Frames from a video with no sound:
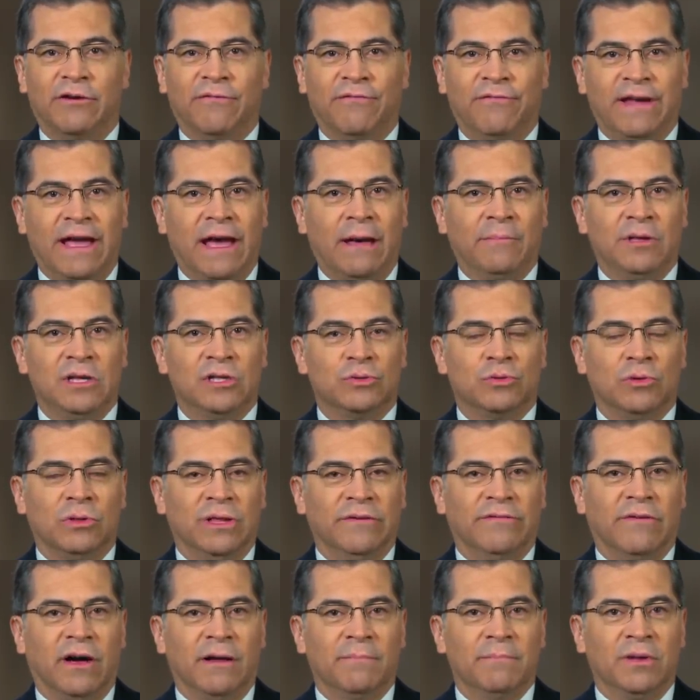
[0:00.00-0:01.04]
their families who
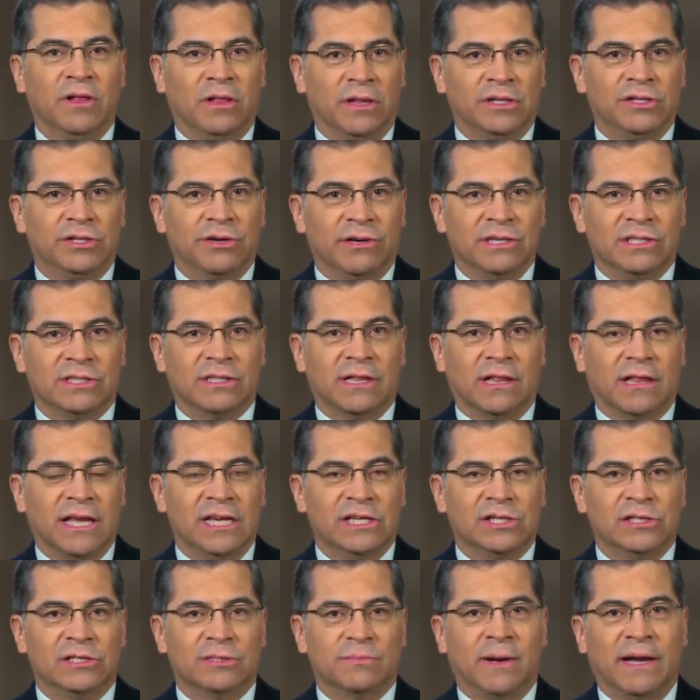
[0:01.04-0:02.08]
live on military
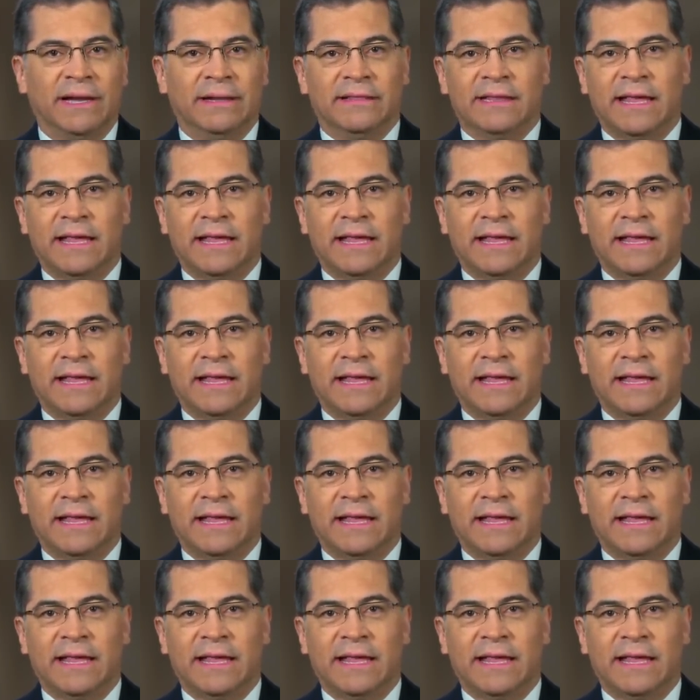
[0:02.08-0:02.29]
installations